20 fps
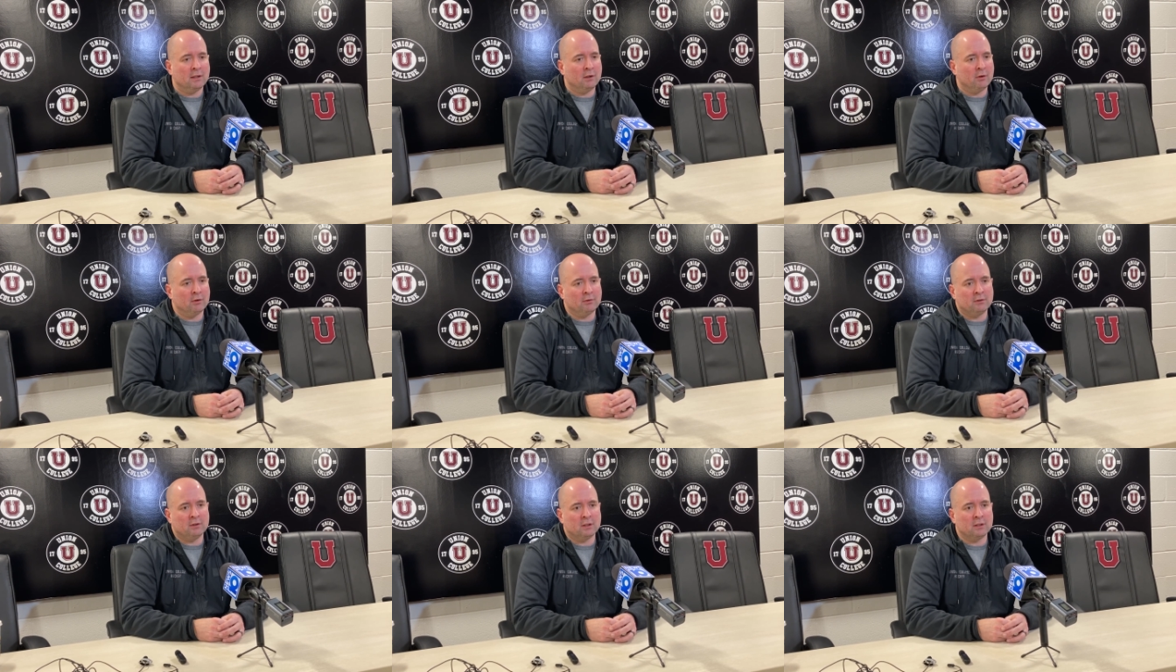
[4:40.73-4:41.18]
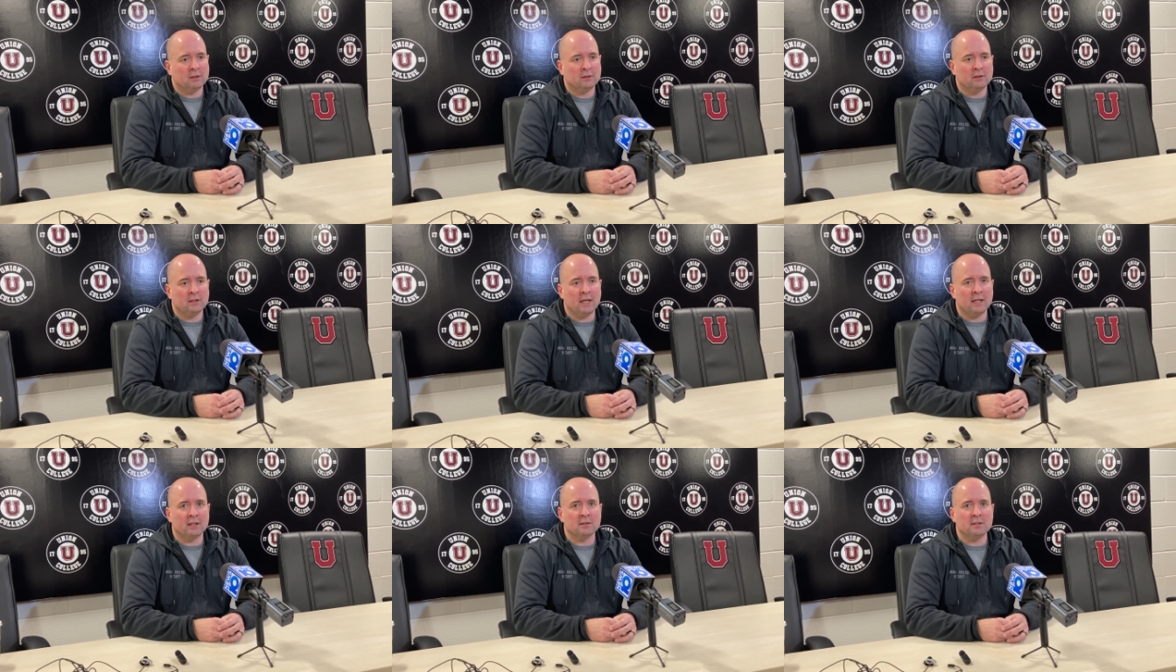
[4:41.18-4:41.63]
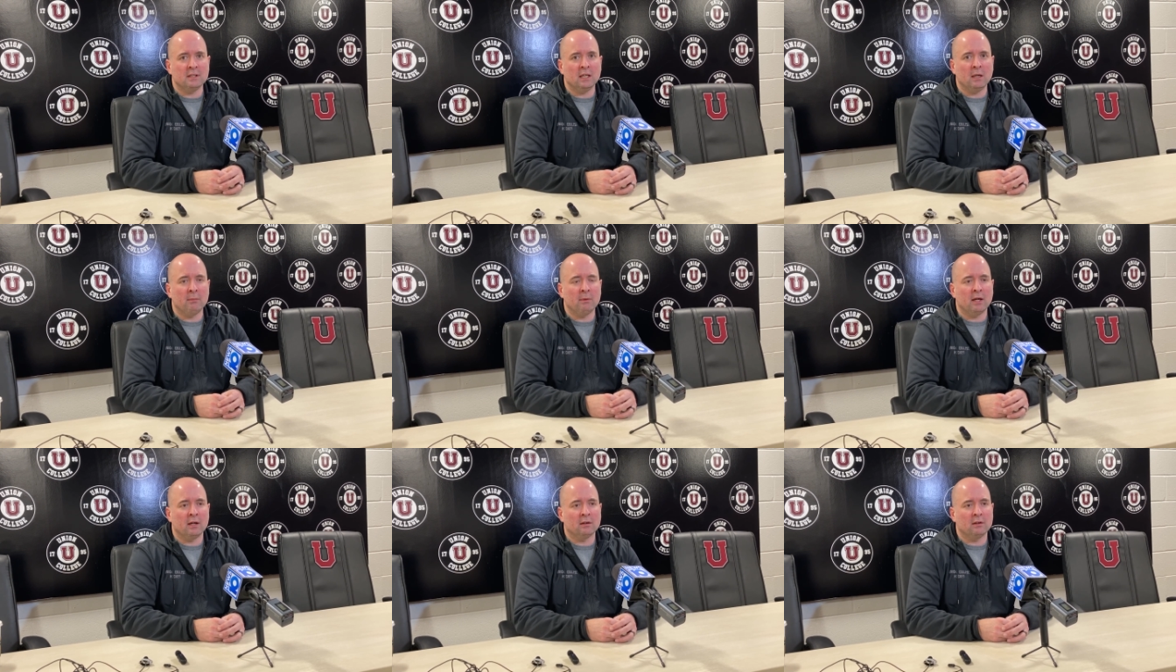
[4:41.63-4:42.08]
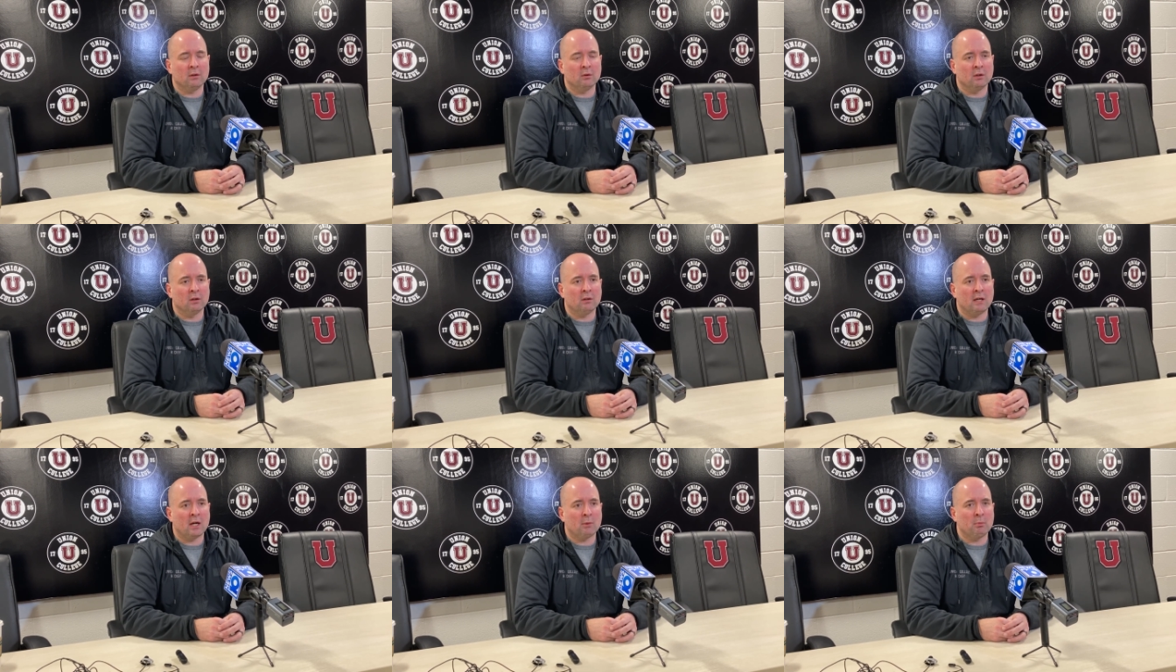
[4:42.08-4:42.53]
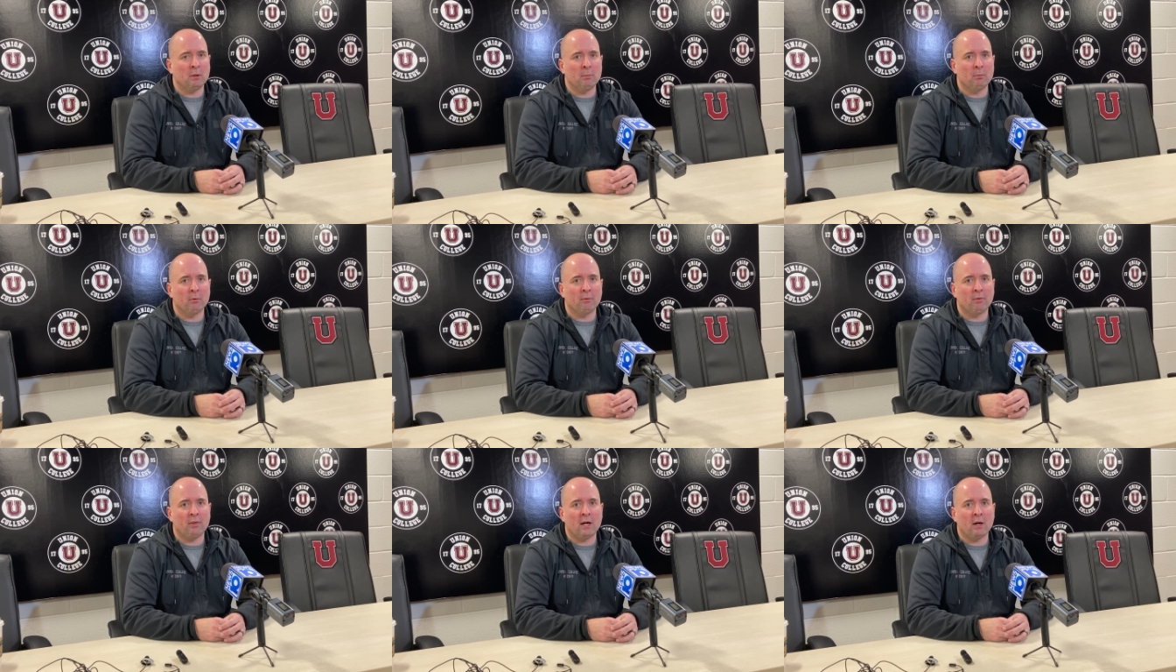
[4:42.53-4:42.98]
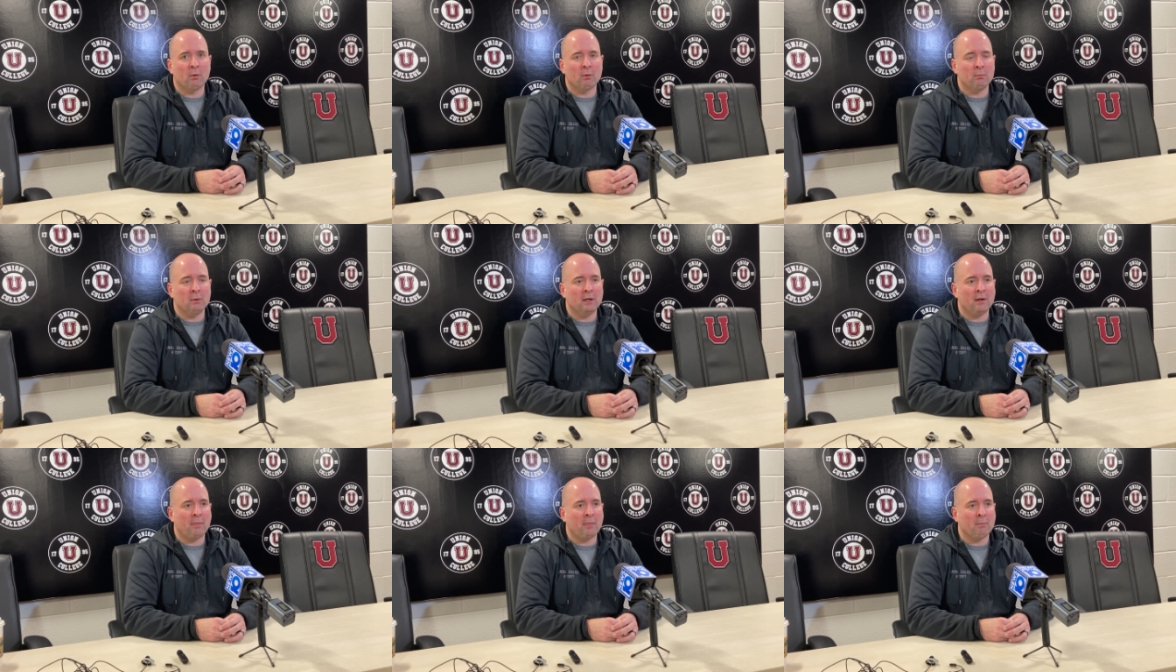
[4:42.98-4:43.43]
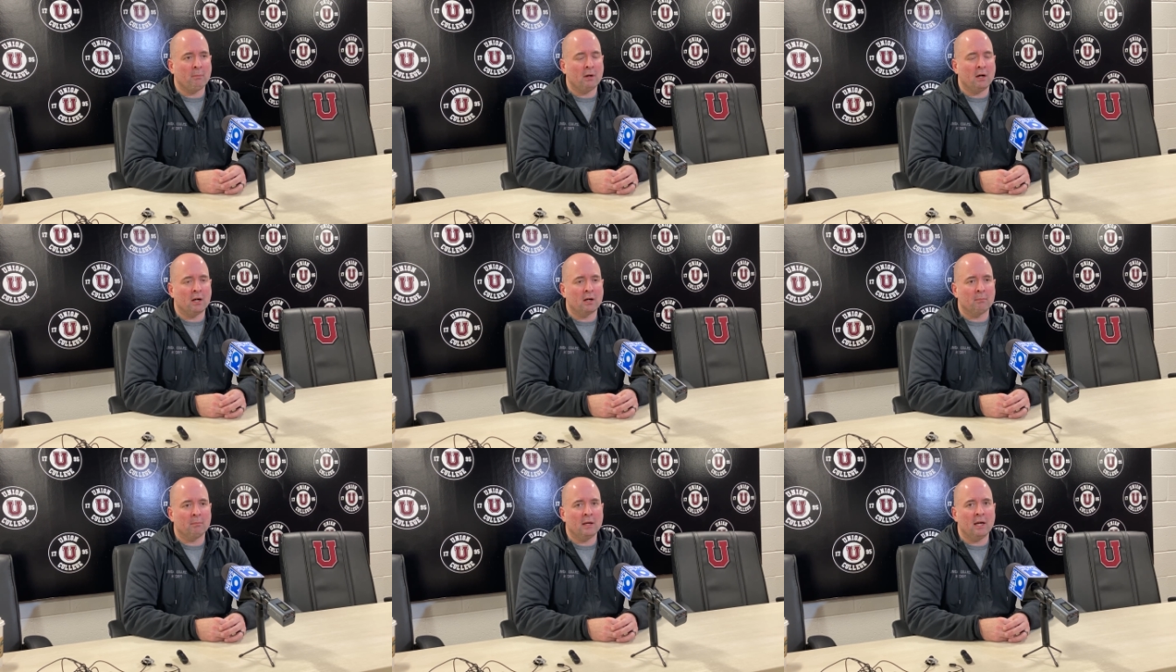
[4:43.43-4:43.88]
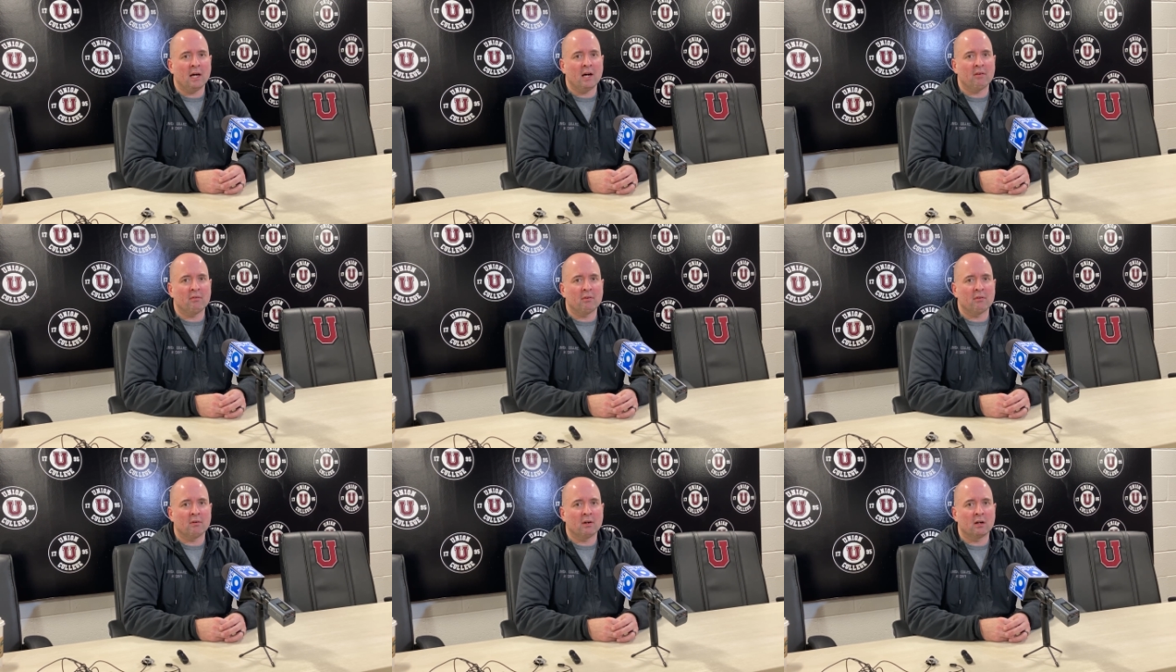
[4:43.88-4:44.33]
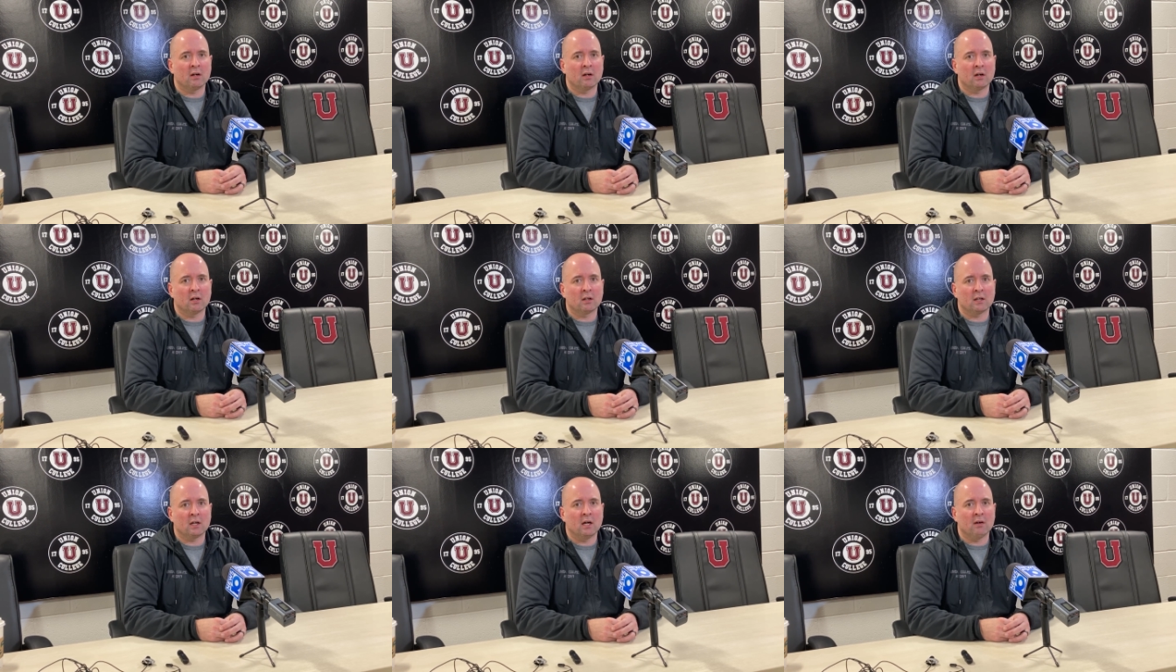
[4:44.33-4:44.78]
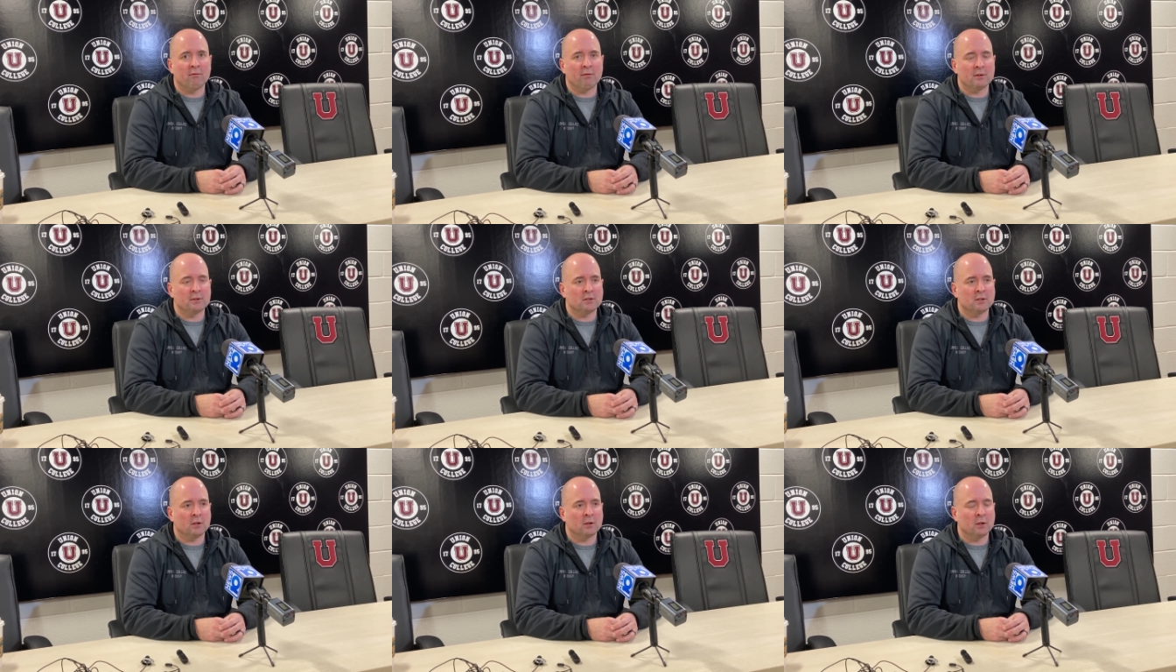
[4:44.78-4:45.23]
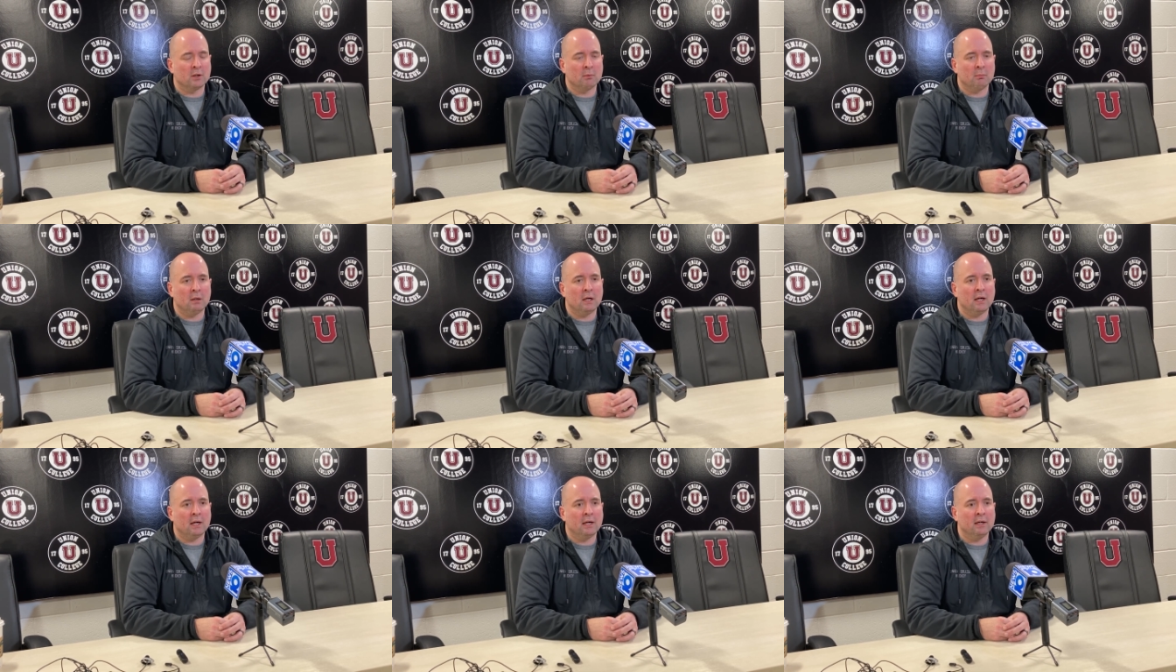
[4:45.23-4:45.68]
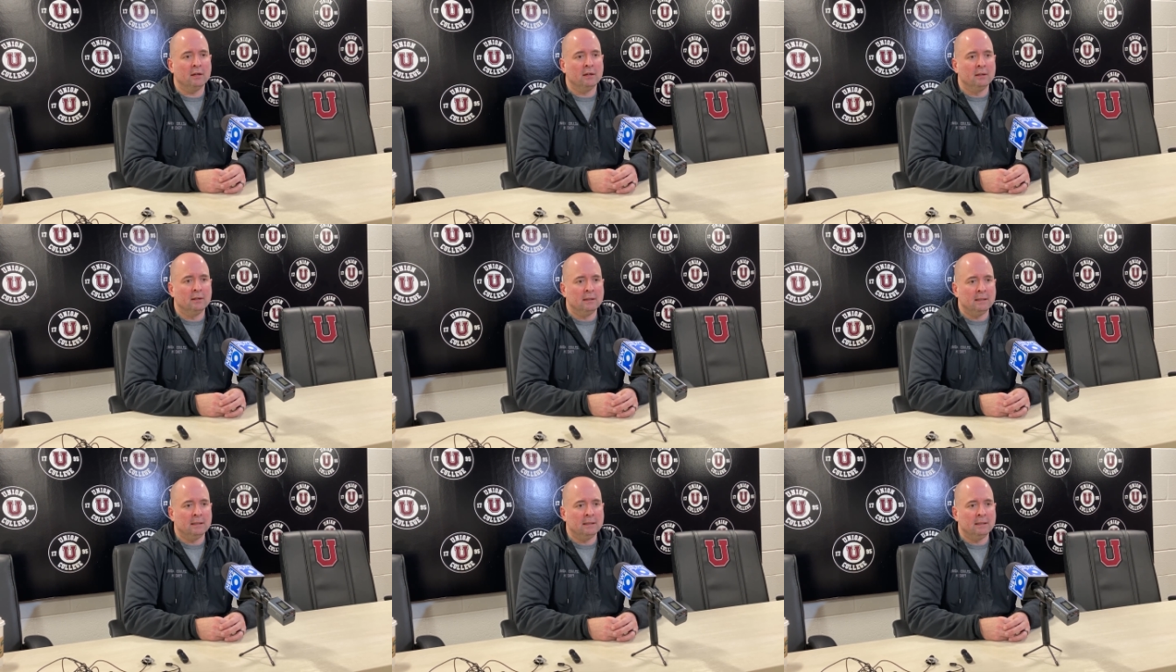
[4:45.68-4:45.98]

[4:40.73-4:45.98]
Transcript: you know, to take a team that you know a lot of people thought would be at the bottom half of our, our conference to earn a bye.